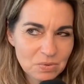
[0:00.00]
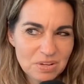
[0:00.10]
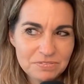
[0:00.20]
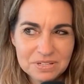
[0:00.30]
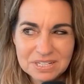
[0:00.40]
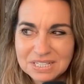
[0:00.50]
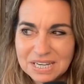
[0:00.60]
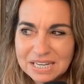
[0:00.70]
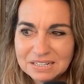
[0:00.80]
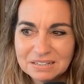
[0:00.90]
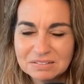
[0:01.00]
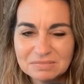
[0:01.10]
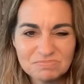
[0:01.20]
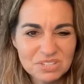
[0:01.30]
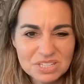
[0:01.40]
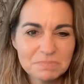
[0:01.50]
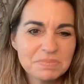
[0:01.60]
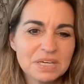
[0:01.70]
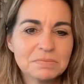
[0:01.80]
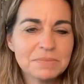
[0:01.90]
I feel a tight little
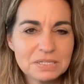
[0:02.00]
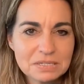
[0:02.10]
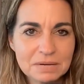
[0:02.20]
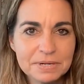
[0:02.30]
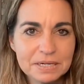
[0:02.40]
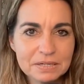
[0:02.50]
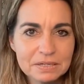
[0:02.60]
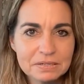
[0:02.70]
something in my stomach.